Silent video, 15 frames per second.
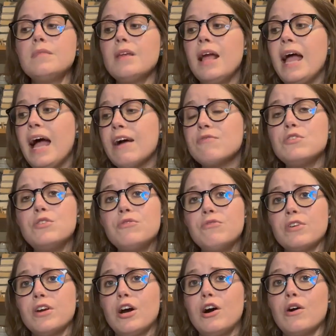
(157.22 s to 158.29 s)
After you
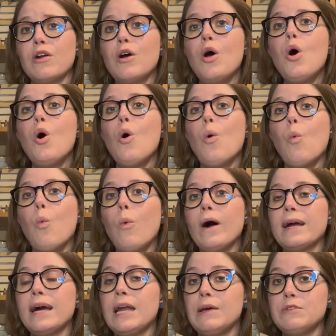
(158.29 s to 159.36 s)
figure out
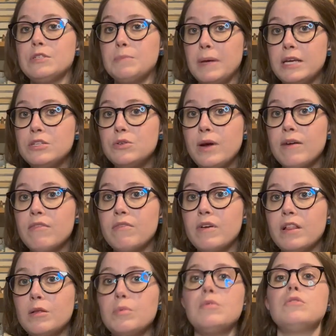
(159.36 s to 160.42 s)
what kind of space you have
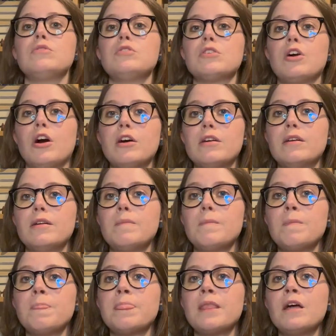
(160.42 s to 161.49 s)
available to garden,
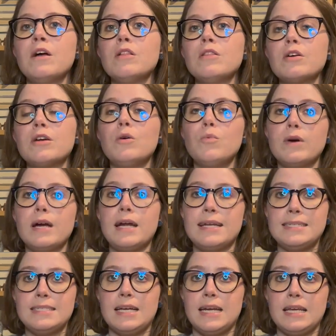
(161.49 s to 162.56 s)
look at what kind of
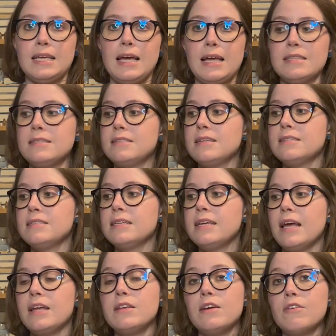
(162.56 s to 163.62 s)
sun it gets. Does it
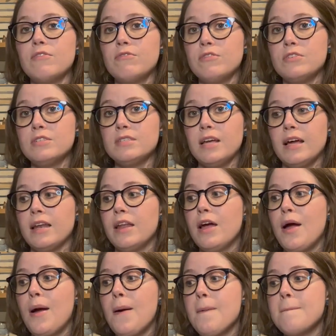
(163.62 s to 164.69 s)
get full sun,
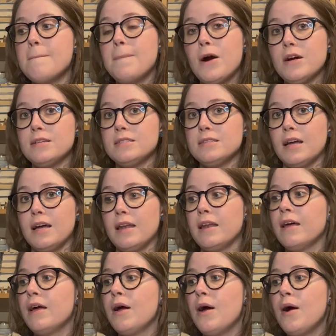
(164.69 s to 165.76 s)
part
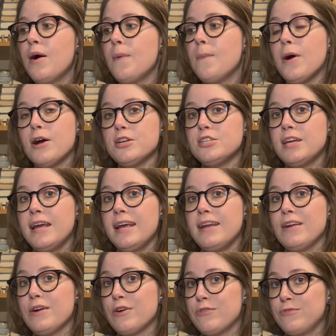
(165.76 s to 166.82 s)

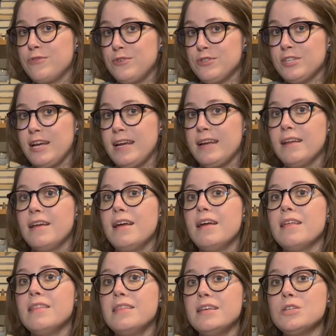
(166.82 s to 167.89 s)
shade, or full shade?
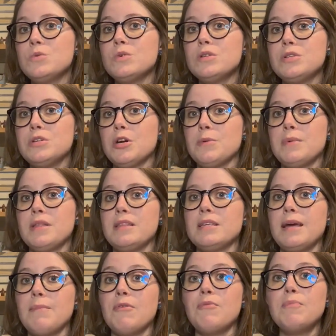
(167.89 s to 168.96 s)
This will determine the
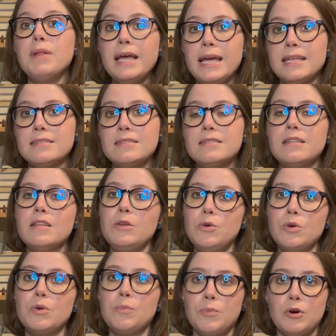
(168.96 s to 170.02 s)
type of plants that you
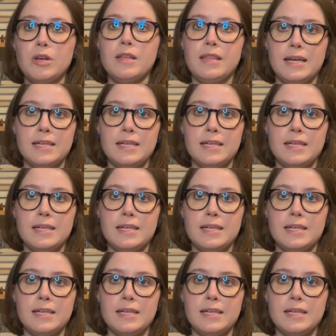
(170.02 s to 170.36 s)
can put in that